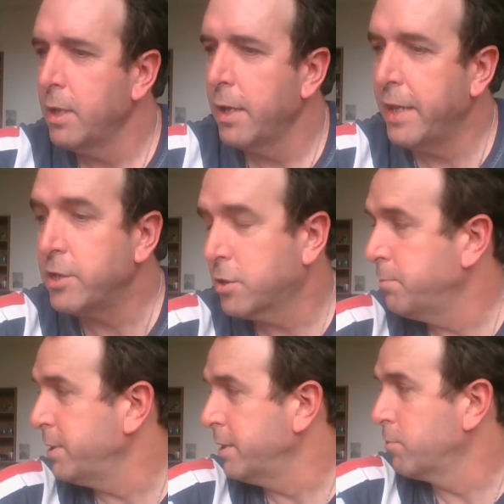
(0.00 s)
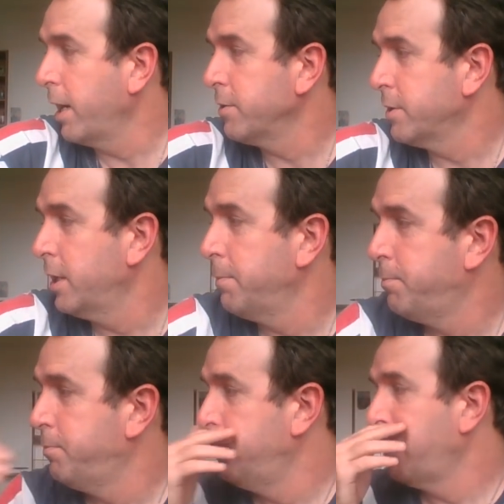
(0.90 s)
They should be rounded up,
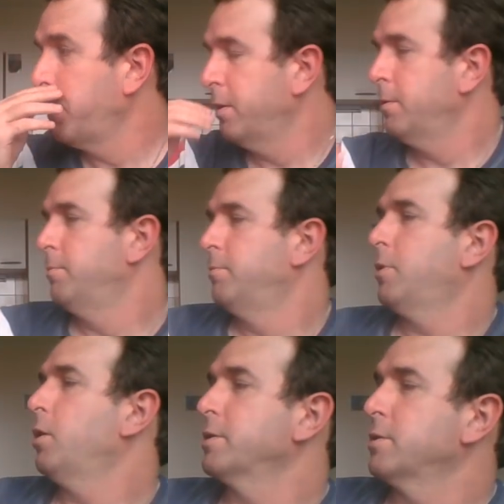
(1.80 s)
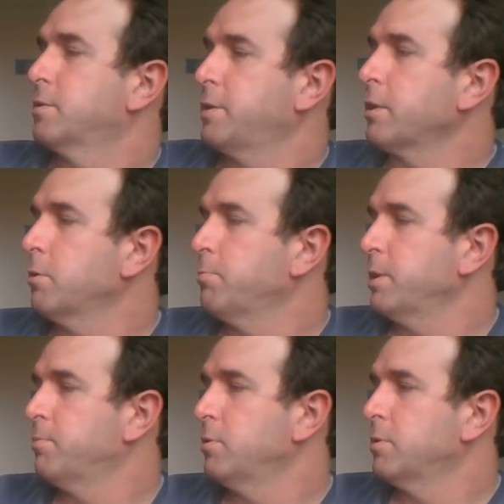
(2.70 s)
all these techno
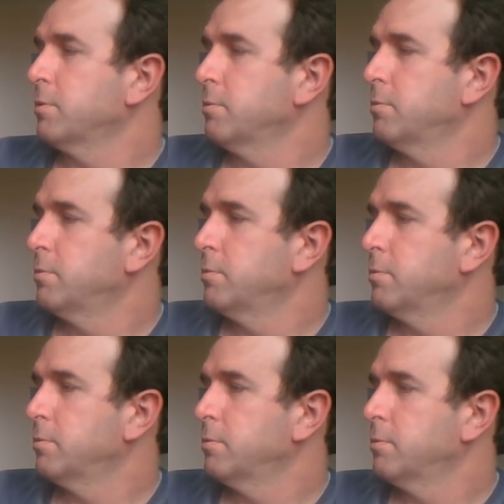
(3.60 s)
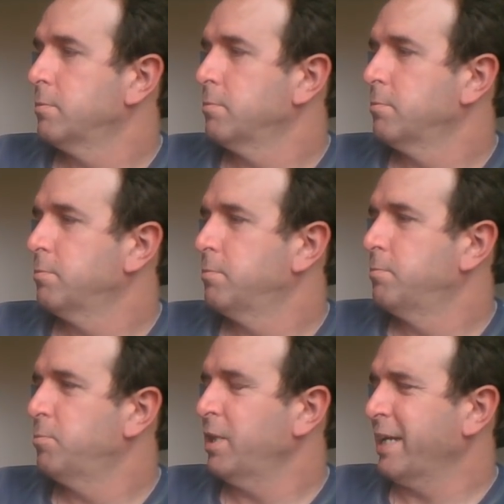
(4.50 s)
people, and
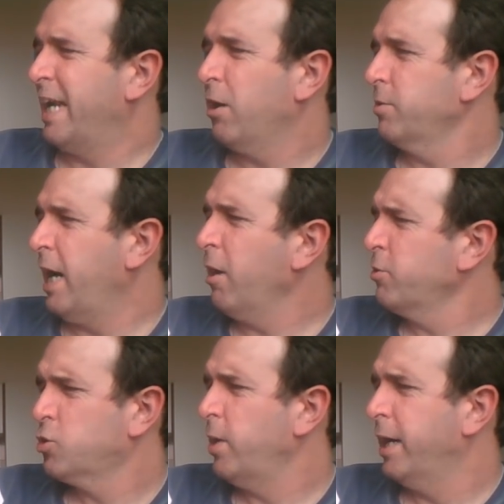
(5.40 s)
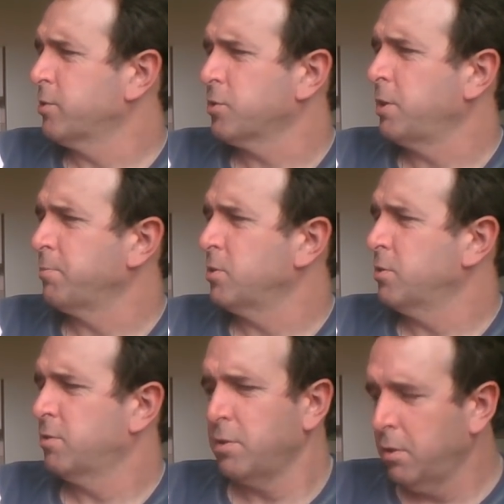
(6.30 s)
put like an Alcatraz or something.
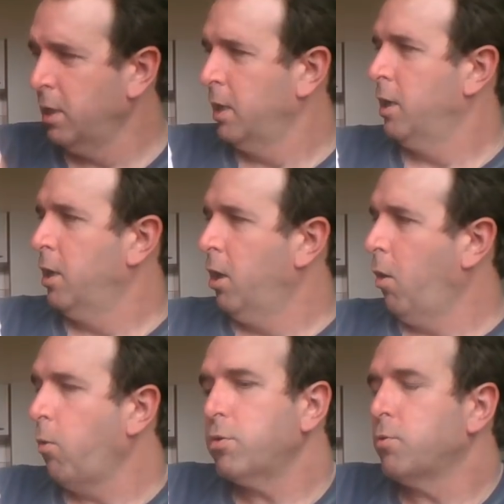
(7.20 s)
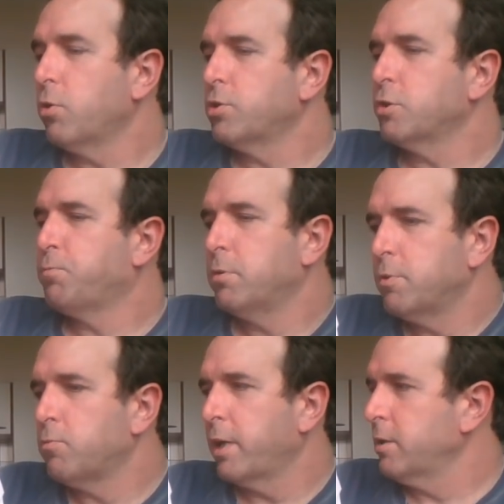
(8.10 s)
Just, or just put them
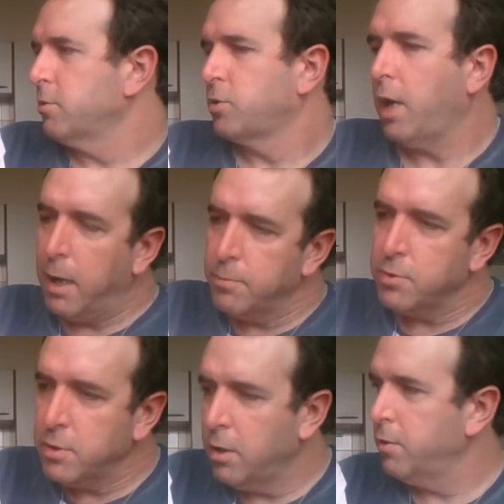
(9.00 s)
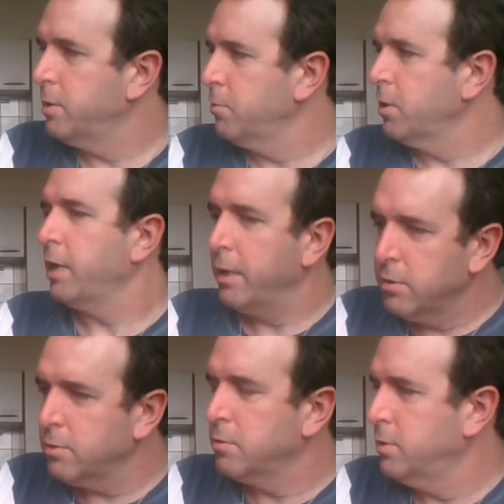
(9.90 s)
in regular jobs, and then we're okay.
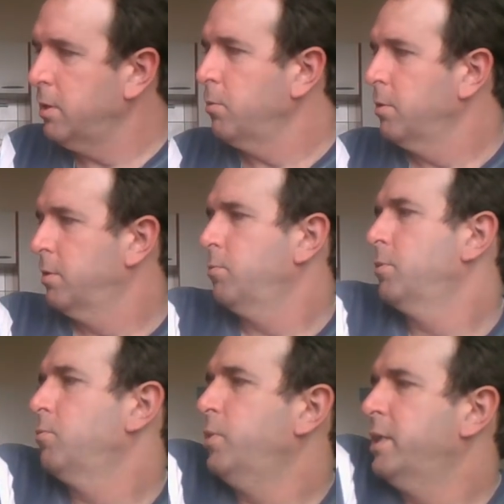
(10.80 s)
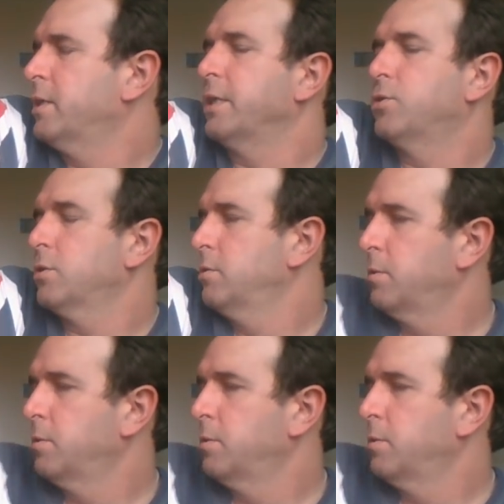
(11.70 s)
Just, we didn't need you.